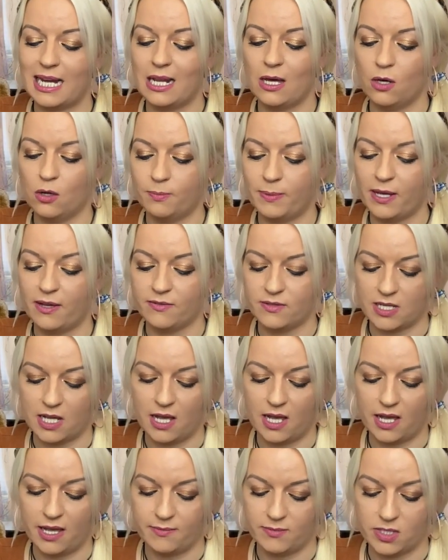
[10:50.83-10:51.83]
little bit of
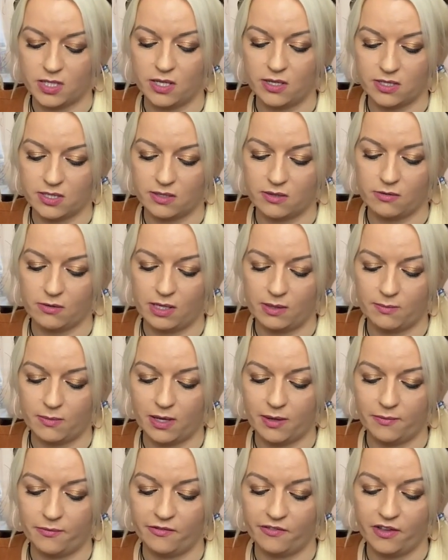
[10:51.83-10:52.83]
time, two to three
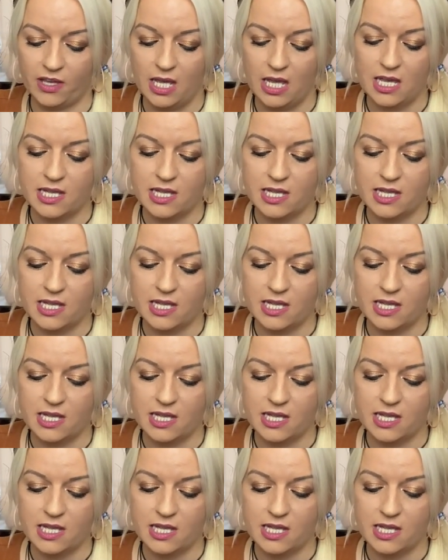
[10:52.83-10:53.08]
months.